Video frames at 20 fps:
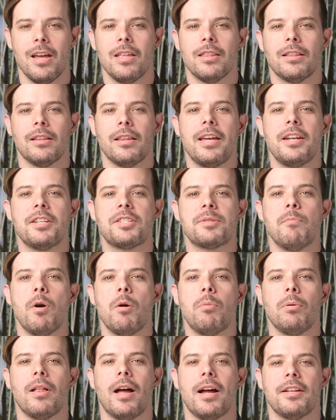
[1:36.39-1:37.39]
The latest
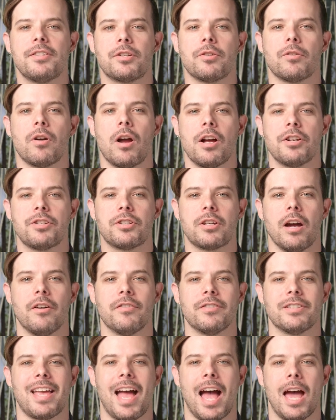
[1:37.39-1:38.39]
Mobile Ads Garage
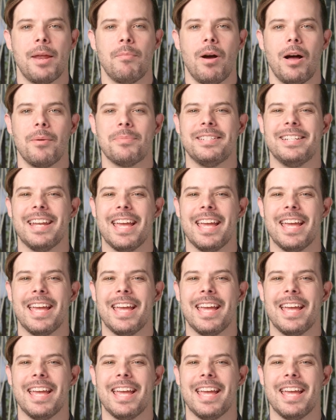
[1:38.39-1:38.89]
covers AdMob's